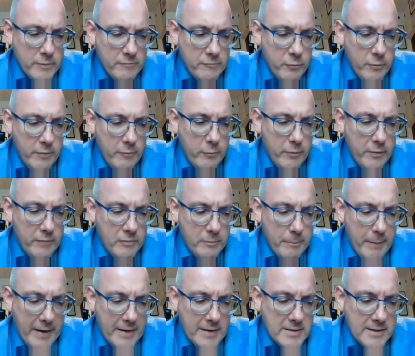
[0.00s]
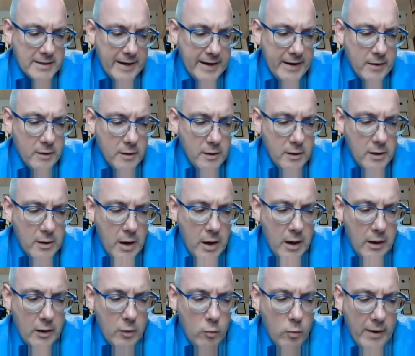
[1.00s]
we've debated it
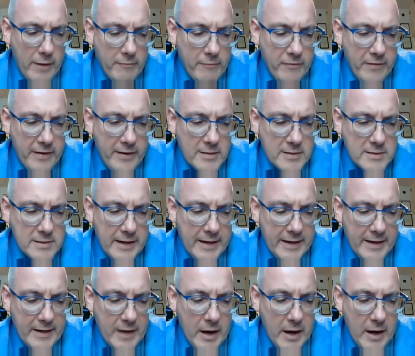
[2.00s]
quite fiercely.